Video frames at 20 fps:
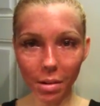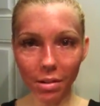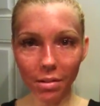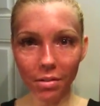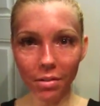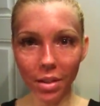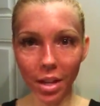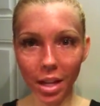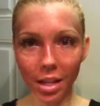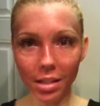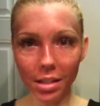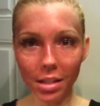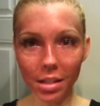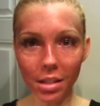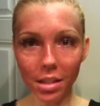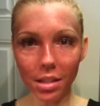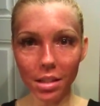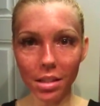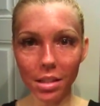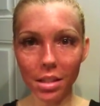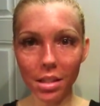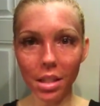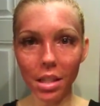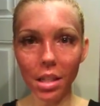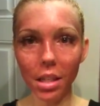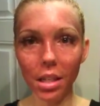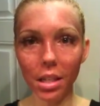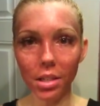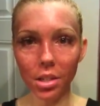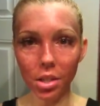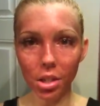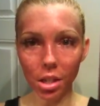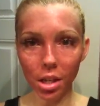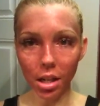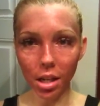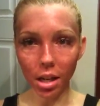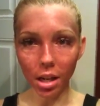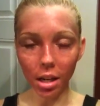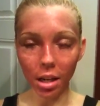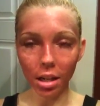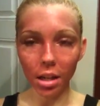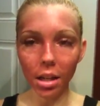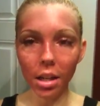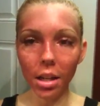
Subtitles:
face is itching.